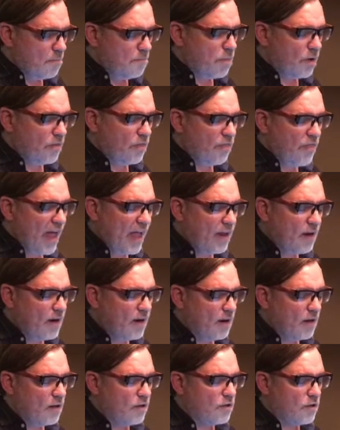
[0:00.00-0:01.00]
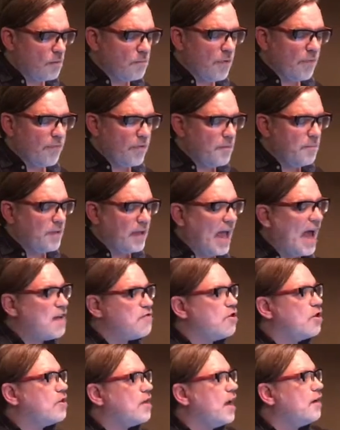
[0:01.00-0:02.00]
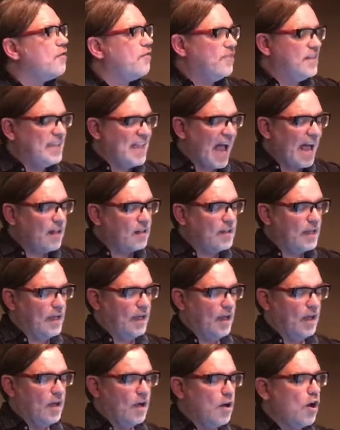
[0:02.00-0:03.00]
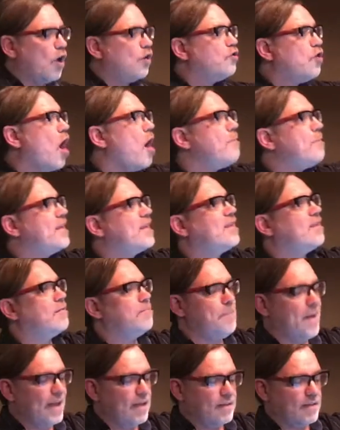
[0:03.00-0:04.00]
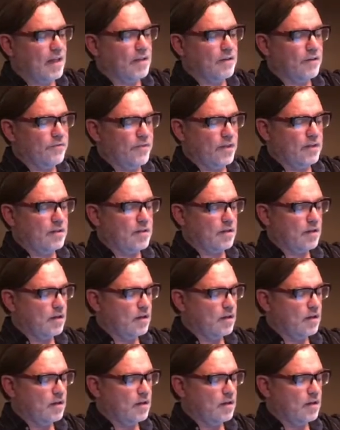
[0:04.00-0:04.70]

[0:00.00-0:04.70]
But then, some of them catch sight of Dali atop his space elephant.